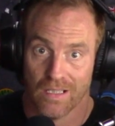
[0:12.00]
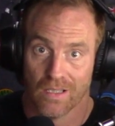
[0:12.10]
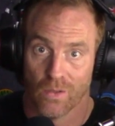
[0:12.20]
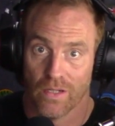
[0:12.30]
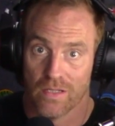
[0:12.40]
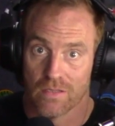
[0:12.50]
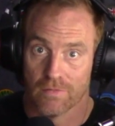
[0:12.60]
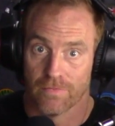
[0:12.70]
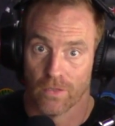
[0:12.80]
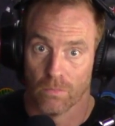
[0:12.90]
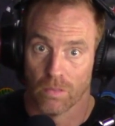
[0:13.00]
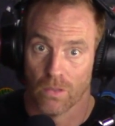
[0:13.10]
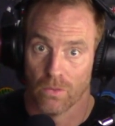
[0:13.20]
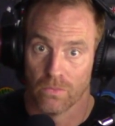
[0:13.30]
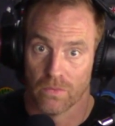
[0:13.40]
going into
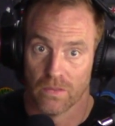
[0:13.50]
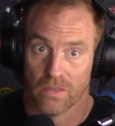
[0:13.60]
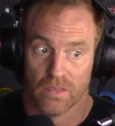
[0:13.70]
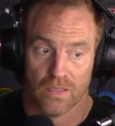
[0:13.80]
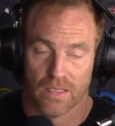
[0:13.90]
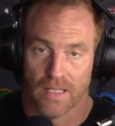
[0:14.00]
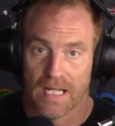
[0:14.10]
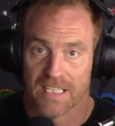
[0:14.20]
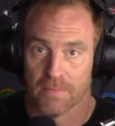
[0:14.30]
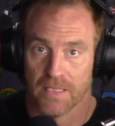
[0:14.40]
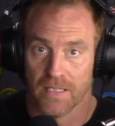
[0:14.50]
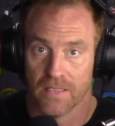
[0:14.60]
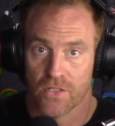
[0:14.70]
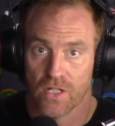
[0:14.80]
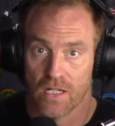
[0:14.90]
full-blown,
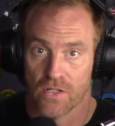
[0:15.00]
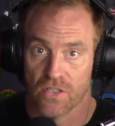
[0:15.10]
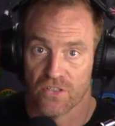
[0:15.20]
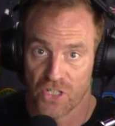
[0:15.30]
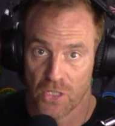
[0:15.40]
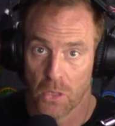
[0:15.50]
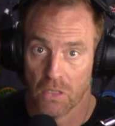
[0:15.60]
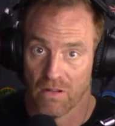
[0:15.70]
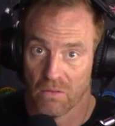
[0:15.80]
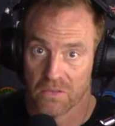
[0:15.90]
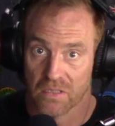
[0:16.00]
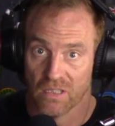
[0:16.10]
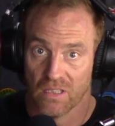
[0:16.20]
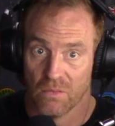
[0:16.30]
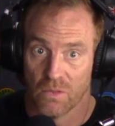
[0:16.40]
last-minute change the studio around,
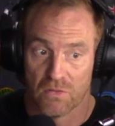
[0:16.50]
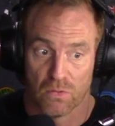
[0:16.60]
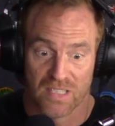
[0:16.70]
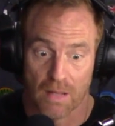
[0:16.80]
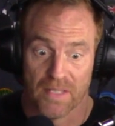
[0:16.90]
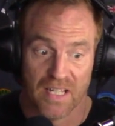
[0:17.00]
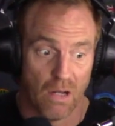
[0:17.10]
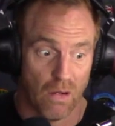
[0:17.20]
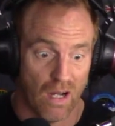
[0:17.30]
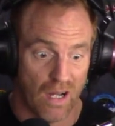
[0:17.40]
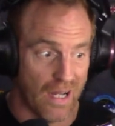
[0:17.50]
which is what's happening now.